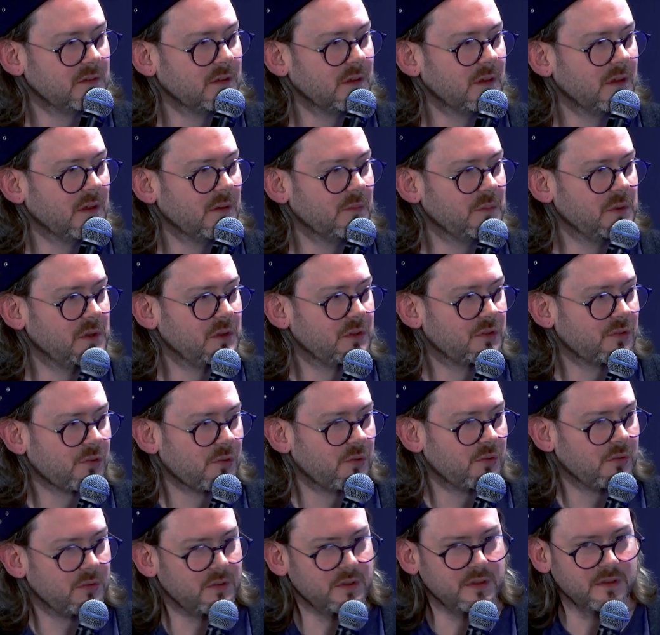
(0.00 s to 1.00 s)
When you
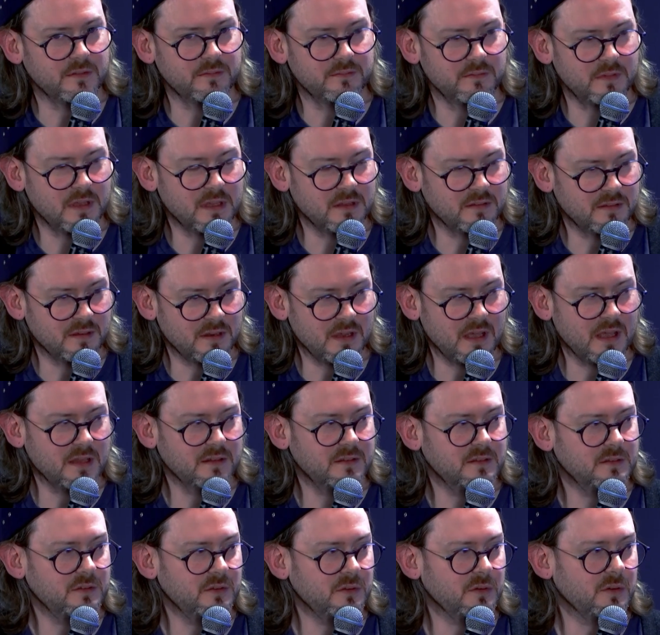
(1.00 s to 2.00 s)
crawl the
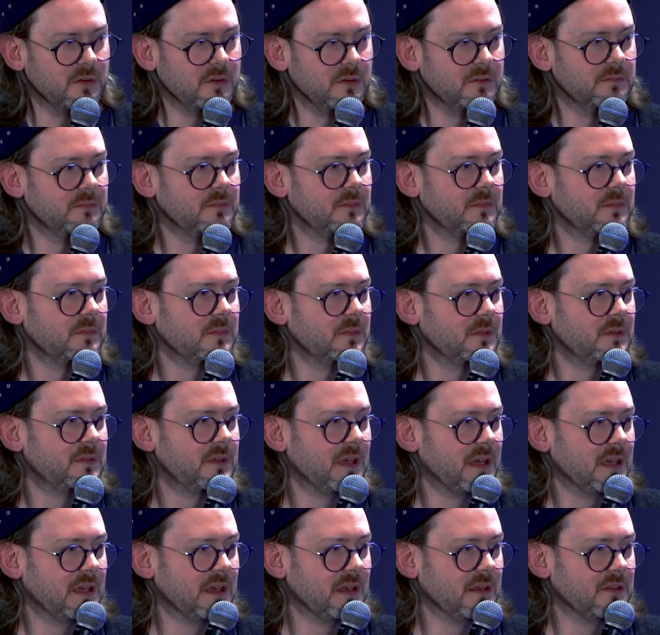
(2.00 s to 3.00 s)
internet, you're
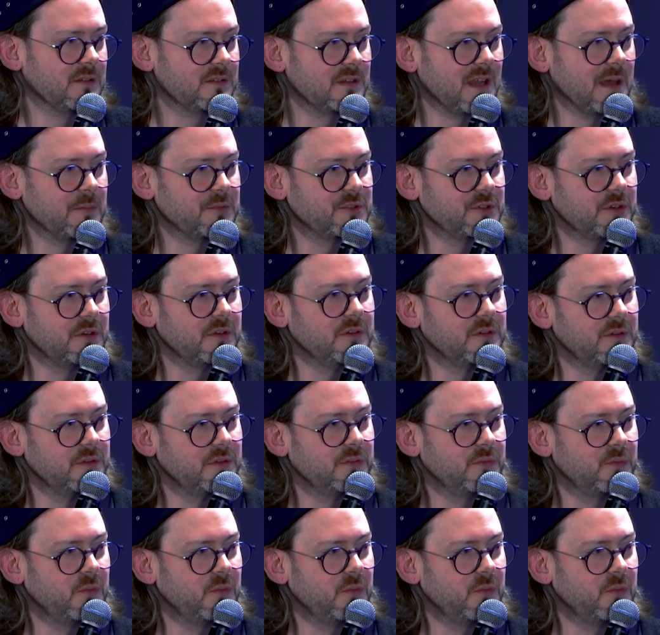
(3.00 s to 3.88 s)
taking a snapshot of